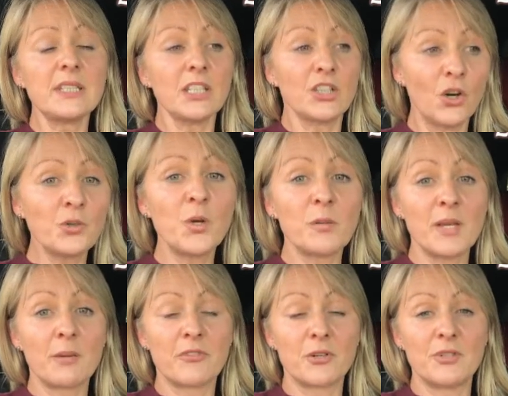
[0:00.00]
God woke me
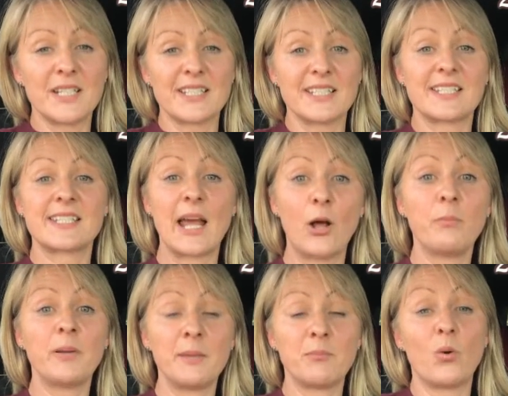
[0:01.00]
up for a reason, to tell
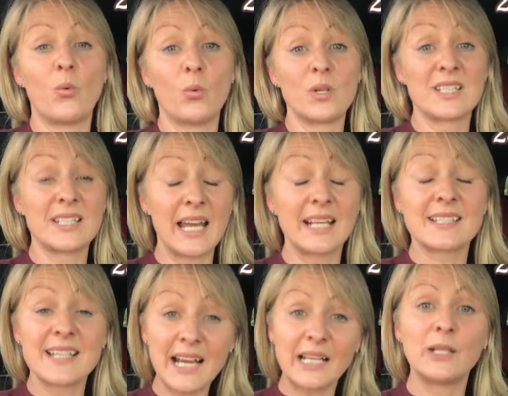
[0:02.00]
people
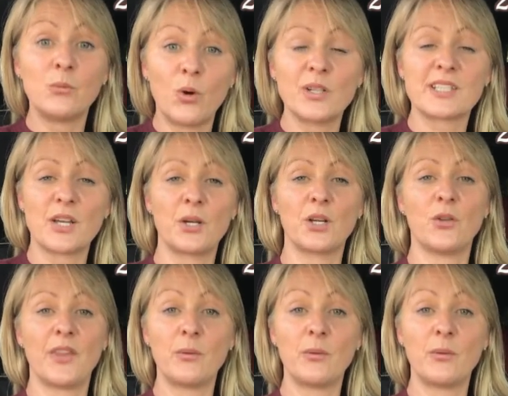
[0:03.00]
exactly what is going on.